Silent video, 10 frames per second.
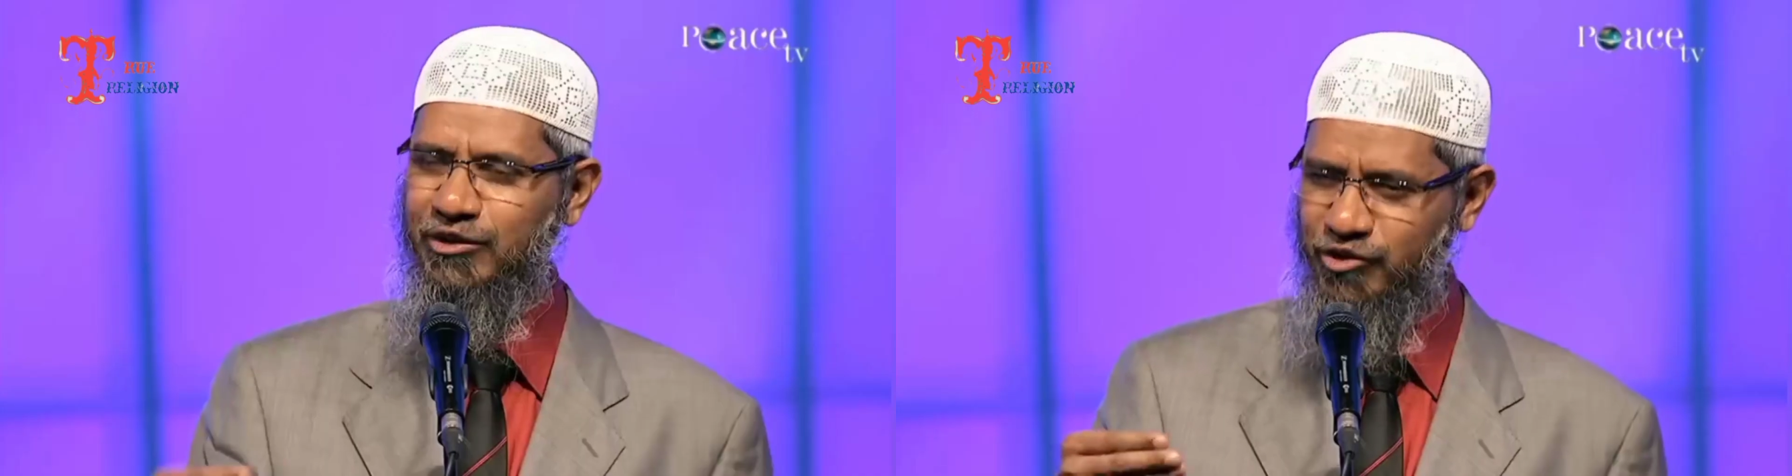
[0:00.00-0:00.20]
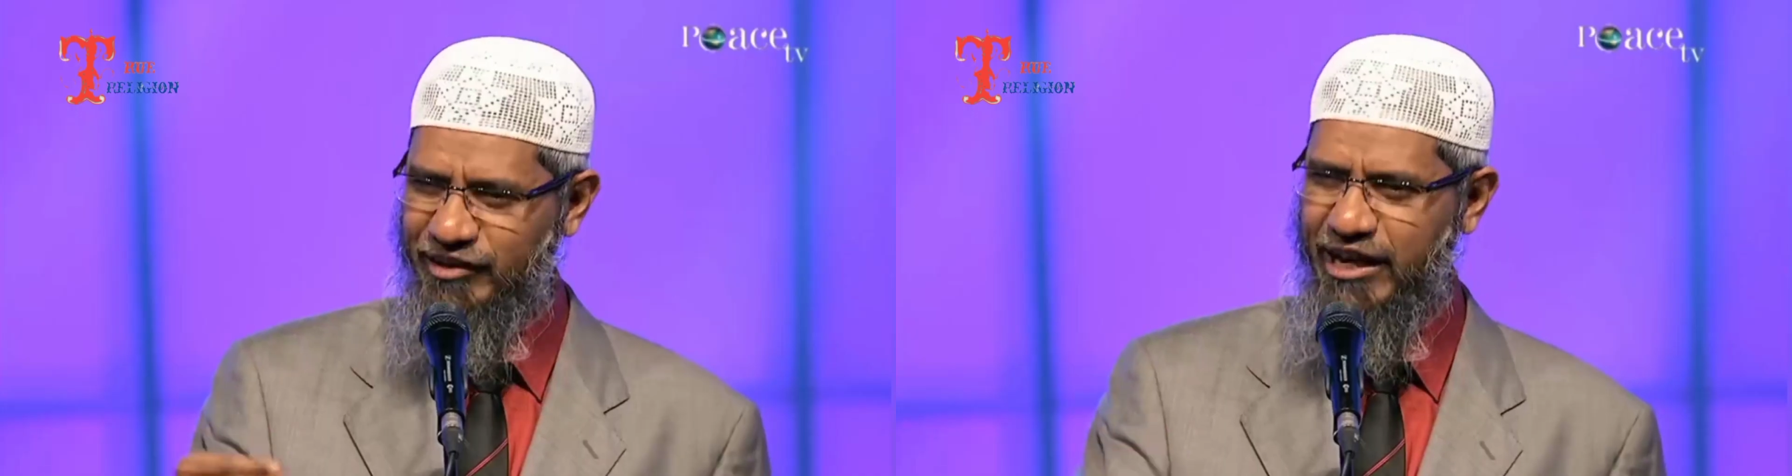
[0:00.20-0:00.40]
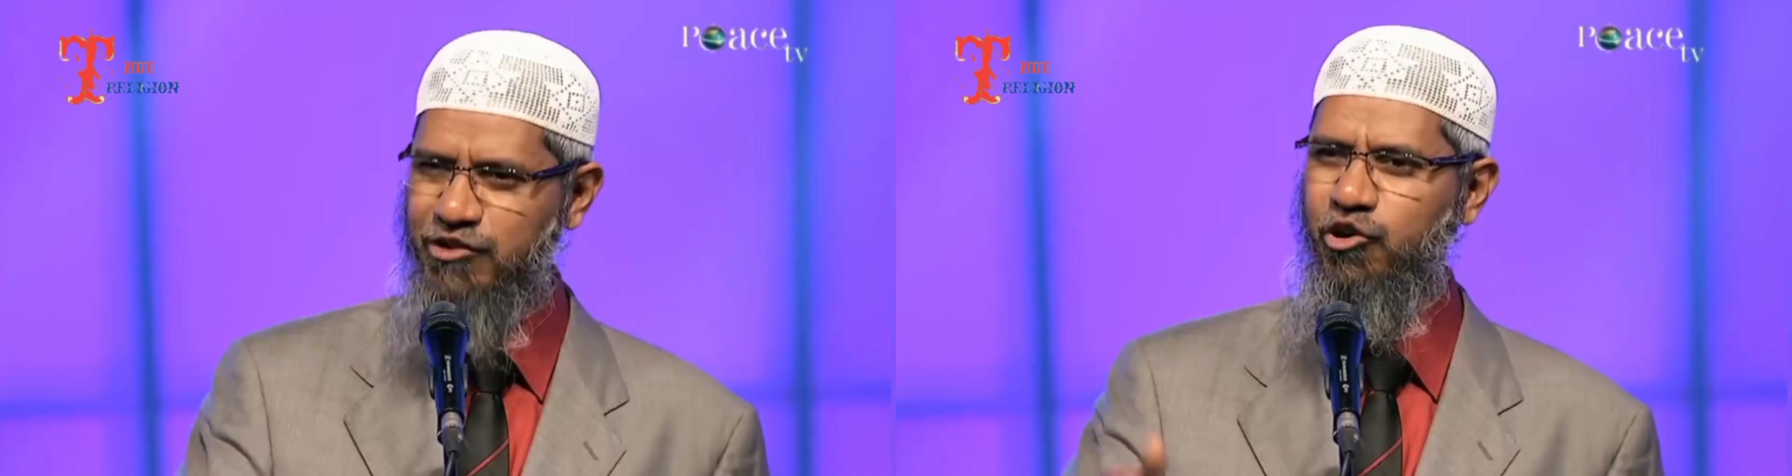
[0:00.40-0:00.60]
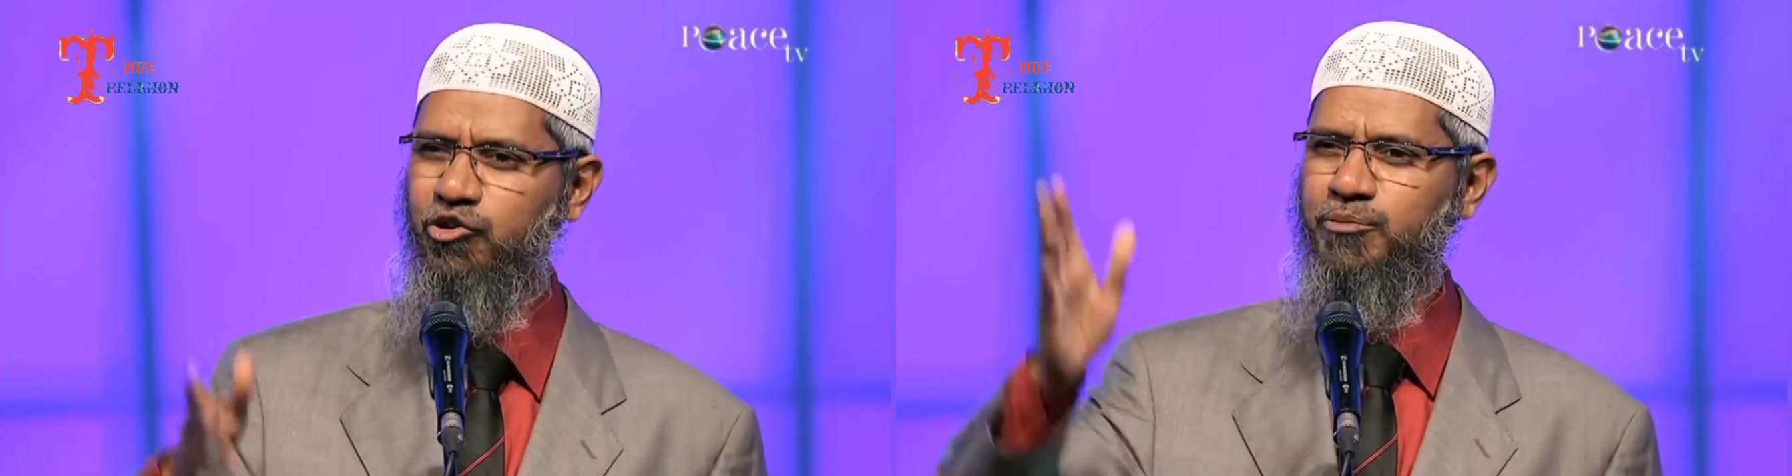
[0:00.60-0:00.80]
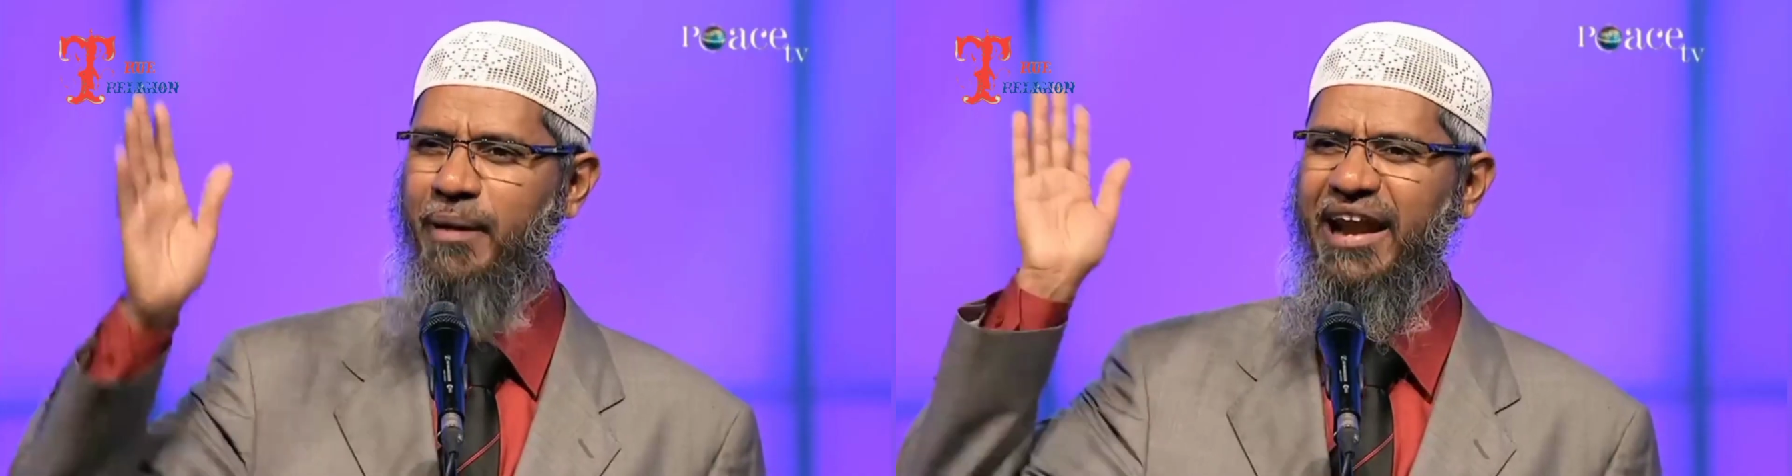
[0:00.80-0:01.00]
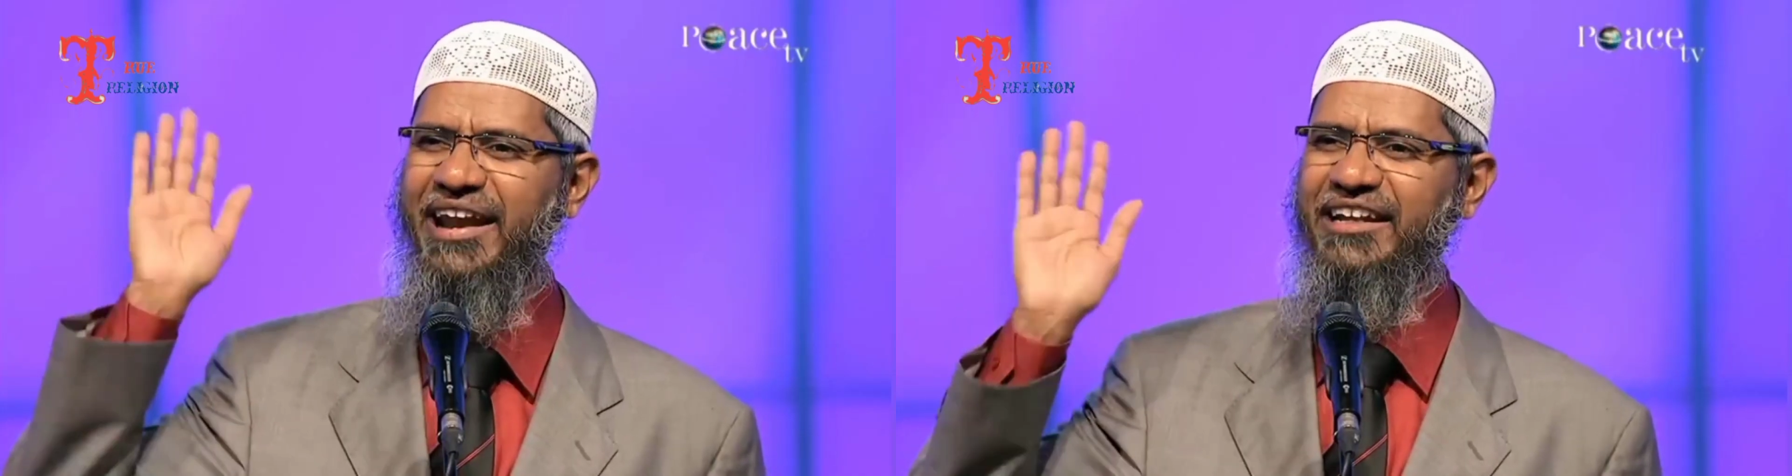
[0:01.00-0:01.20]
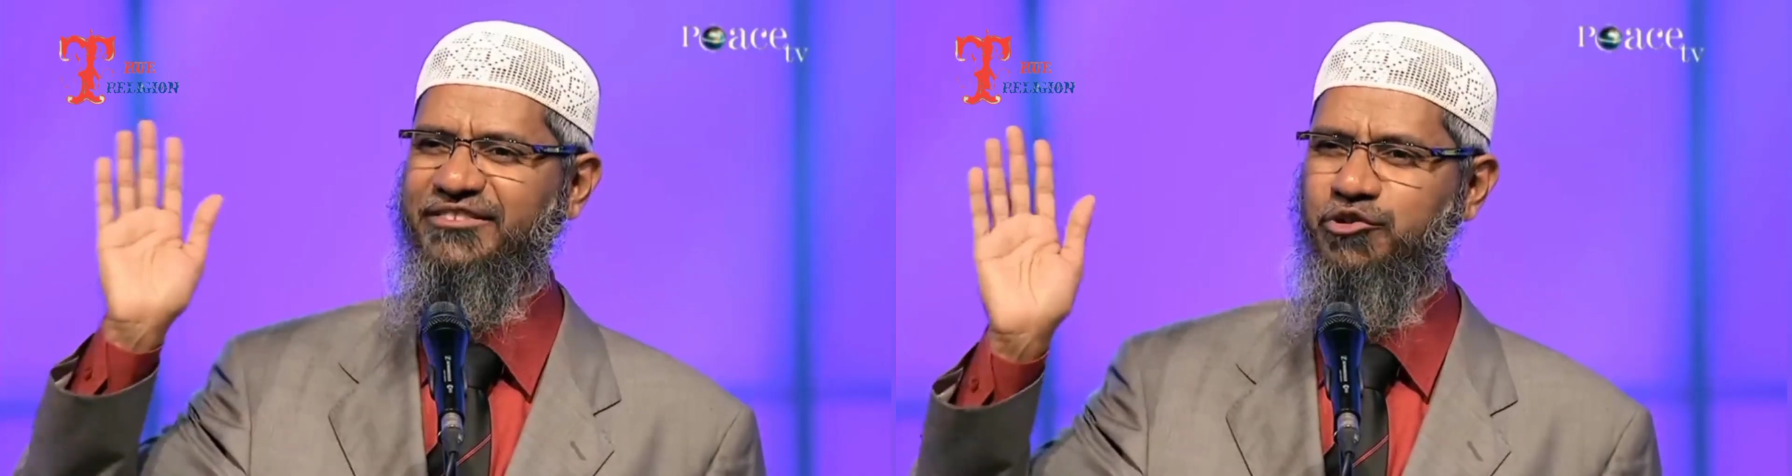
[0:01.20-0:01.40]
so that you go to paradise,